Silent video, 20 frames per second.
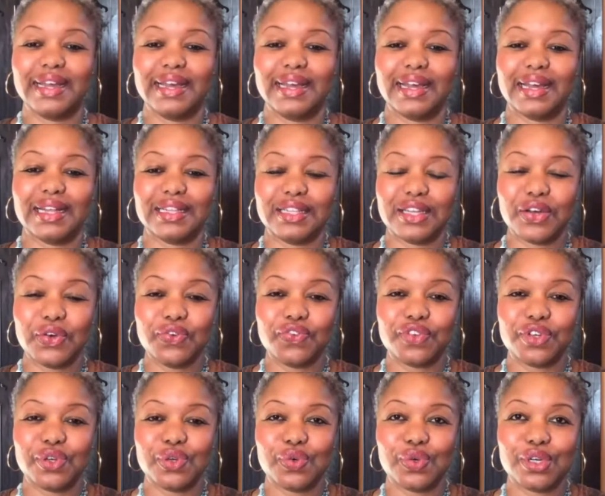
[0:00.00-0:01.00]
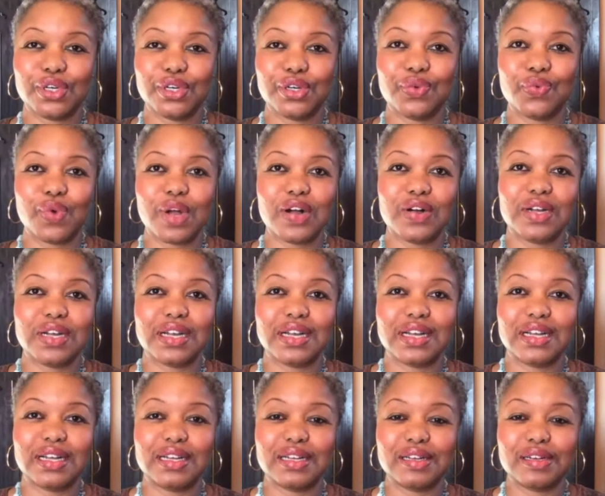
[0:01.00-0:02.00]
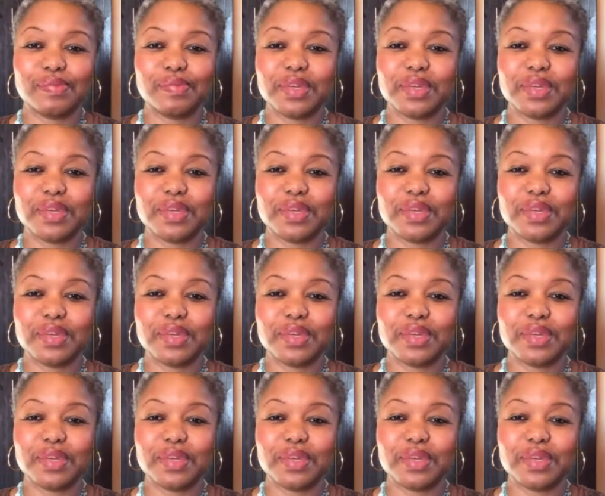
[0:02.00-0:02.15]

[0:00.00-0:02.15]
Hello, viewer. Welcome.